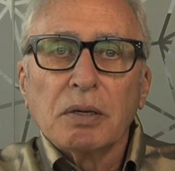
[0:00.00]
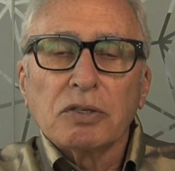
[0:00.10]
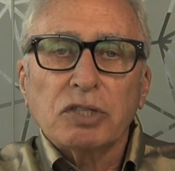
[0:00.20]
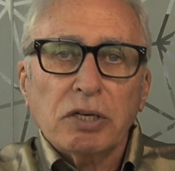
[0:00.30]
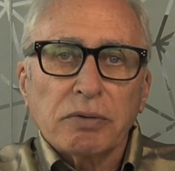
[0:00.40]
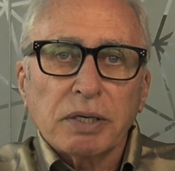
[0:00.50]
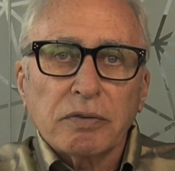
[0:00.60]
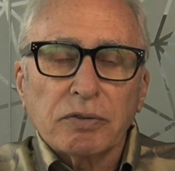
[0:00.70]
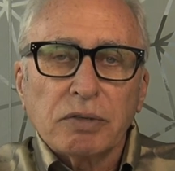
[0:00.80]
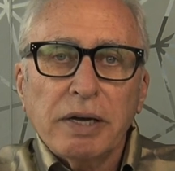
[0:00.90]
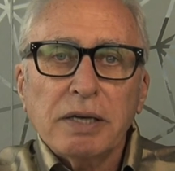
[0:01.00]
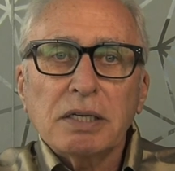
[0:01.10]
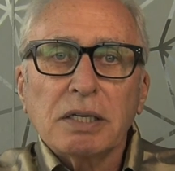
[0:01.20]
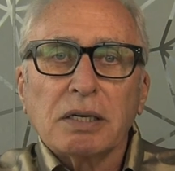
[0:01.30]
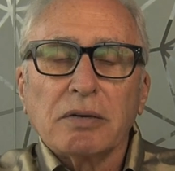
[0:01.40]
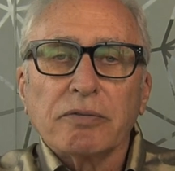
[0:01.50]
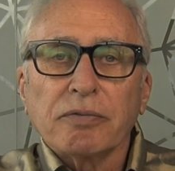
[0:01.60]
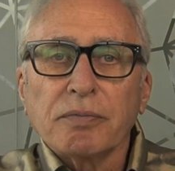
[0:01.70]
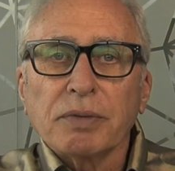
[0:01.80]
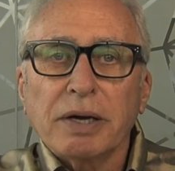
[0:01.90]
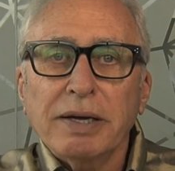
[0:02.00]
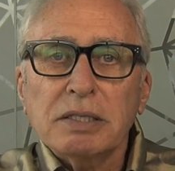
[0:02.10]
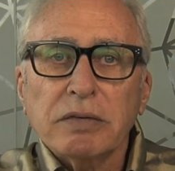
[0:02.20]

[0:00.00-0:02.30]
generate a variety of kinds